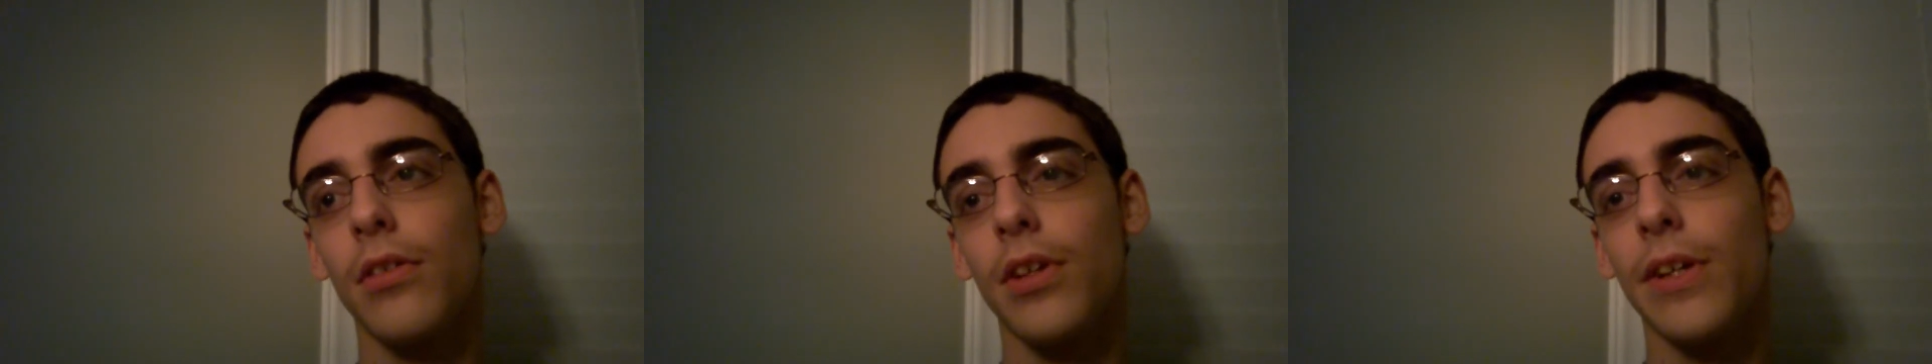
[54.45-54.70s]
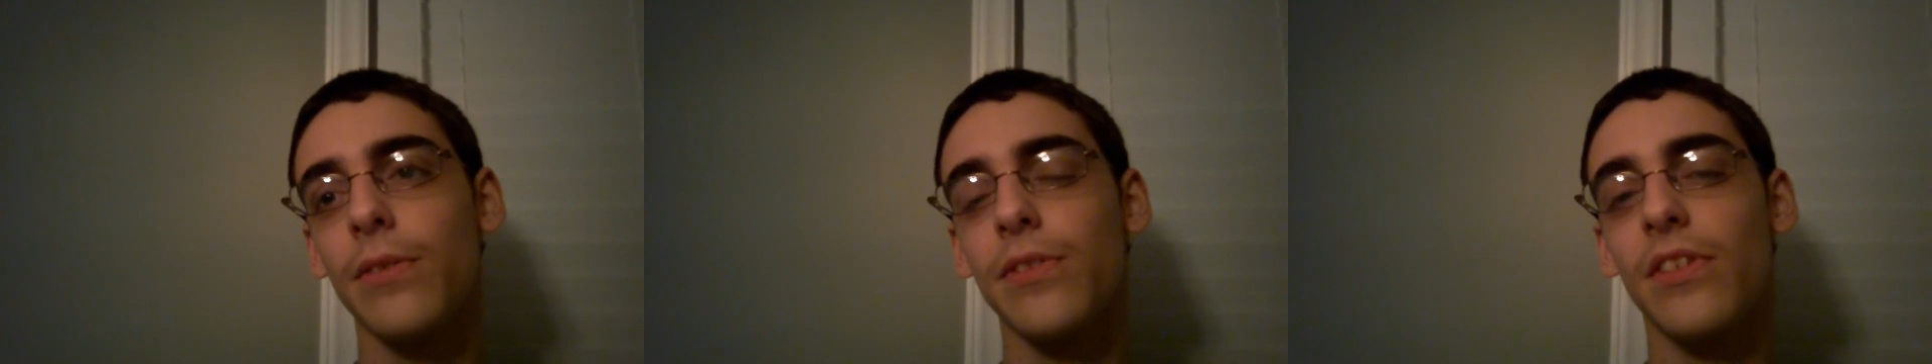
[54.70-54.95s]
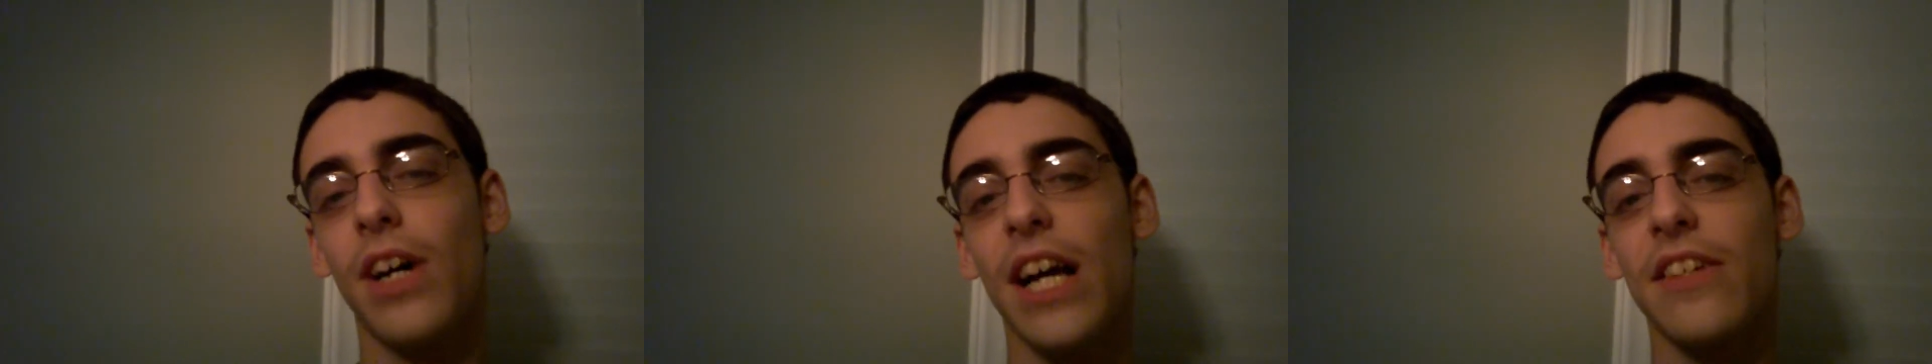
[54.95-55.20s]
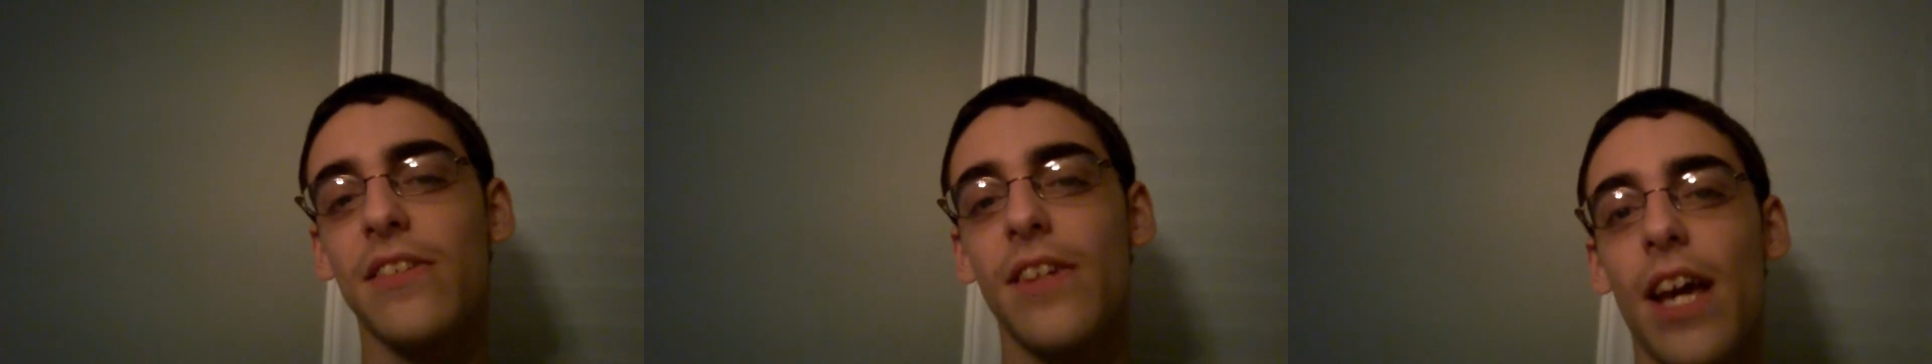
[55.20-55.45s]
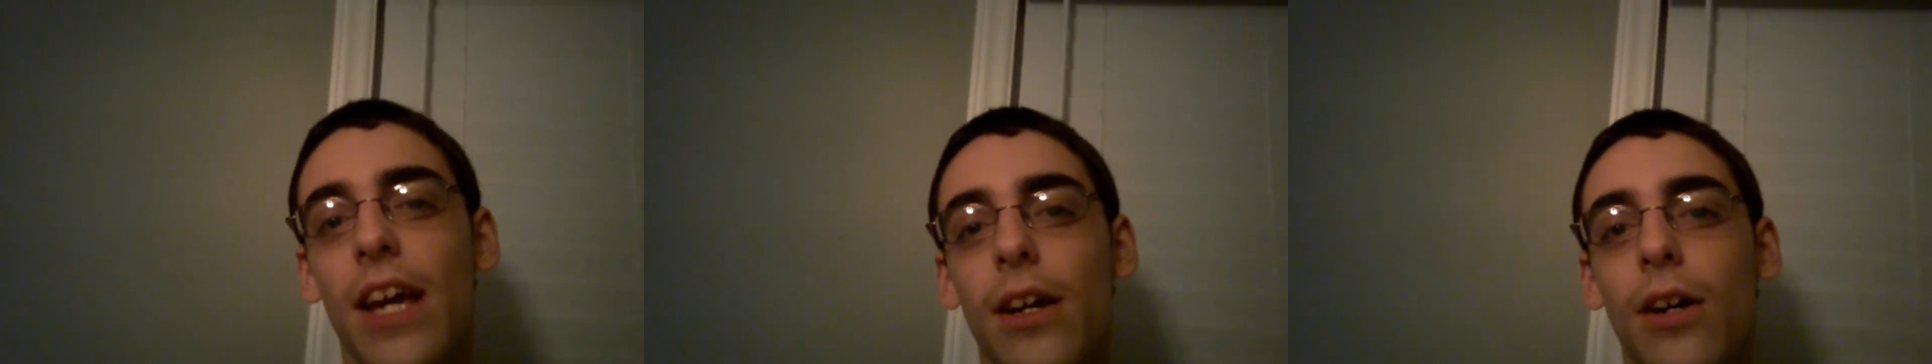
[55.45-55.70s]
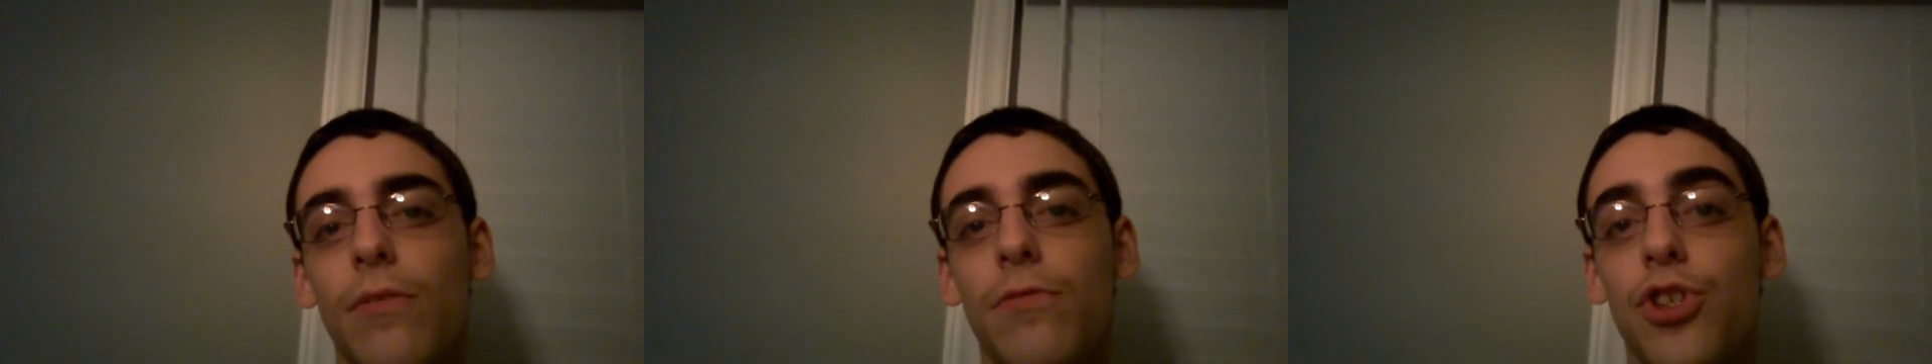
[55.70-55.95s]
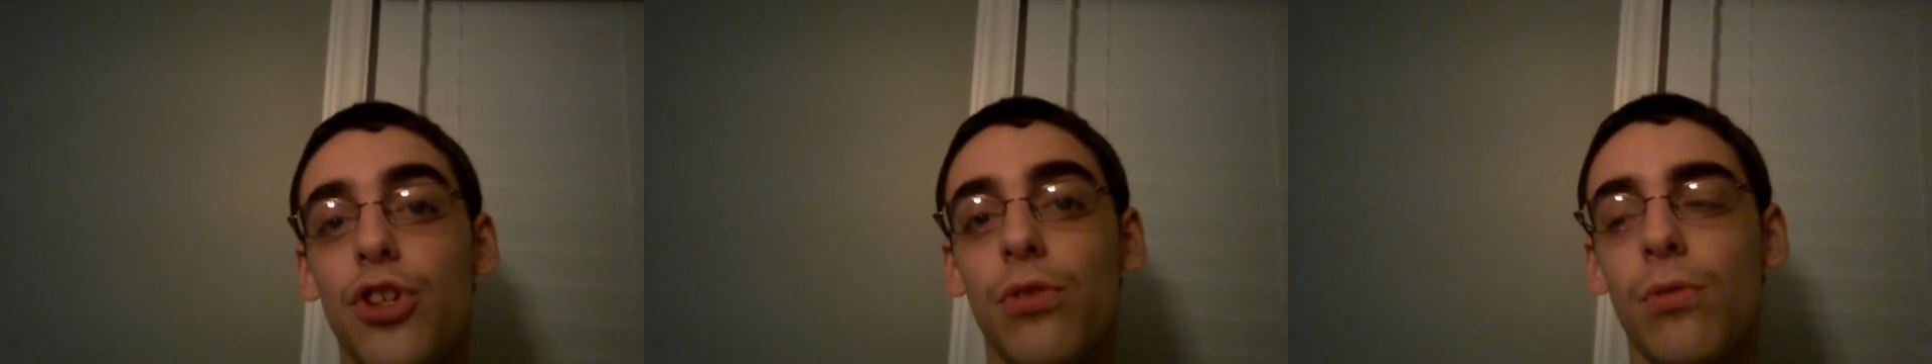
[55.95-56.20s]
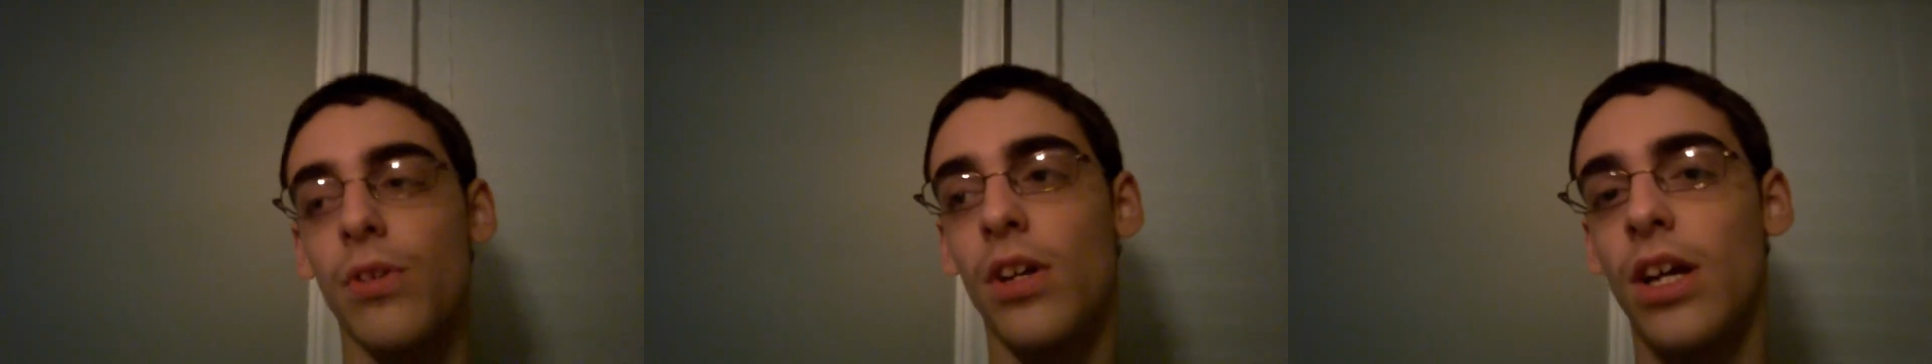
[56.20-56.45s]
it was the last day of
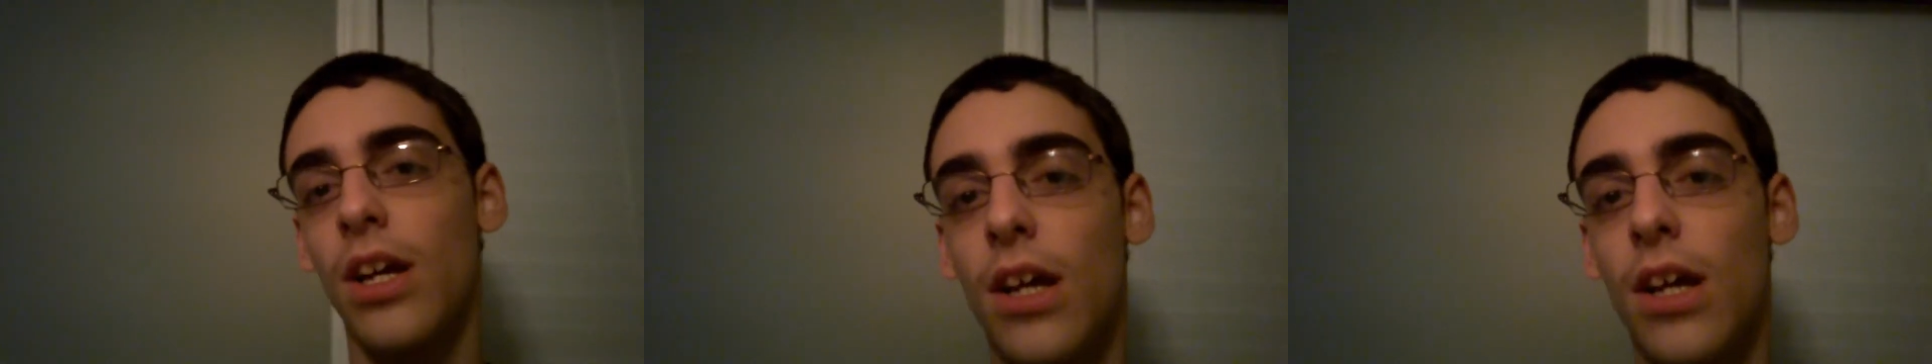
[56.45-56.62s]
June.